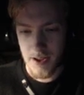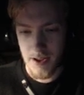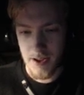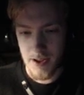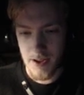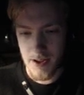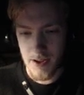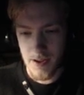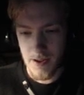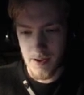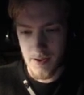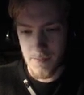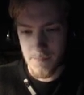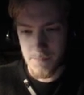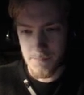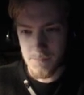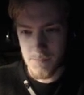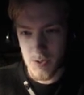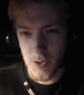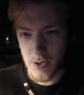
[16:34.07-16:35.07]

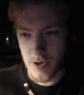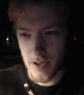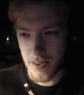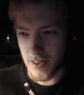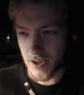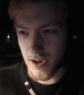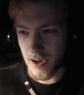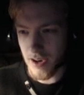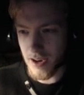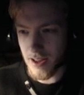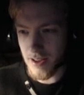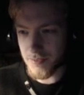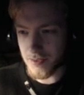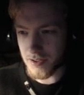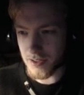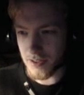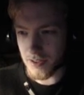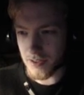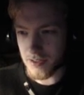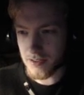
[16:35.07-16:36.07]
Oh yeah, the
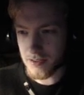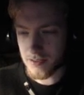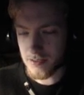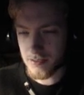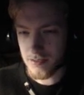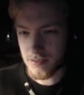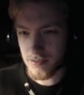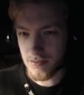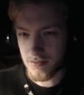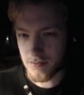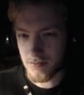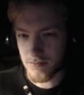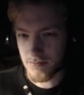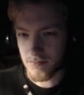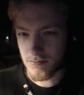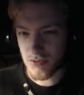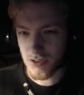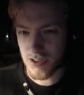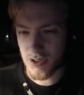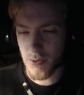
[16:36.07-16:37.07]
level.
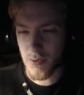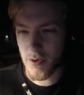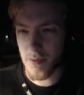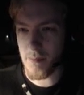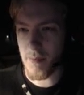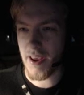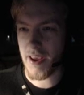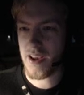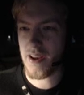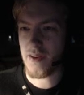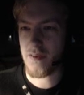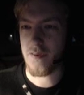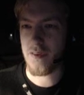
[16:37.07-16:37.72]
What shall we make it